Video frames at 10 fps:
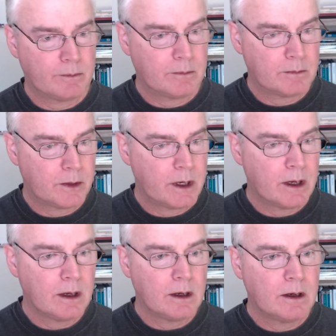
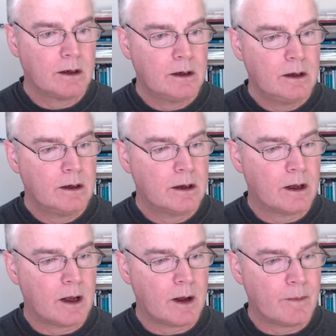
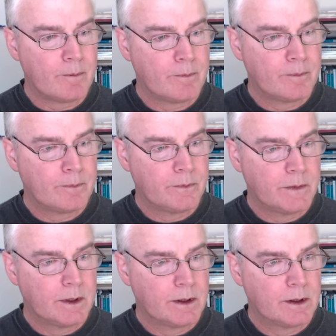
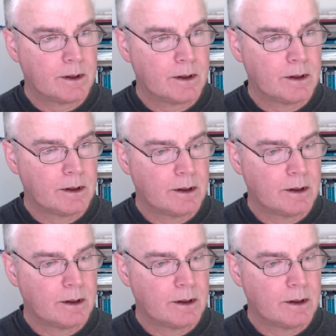No one is speaking in this clip.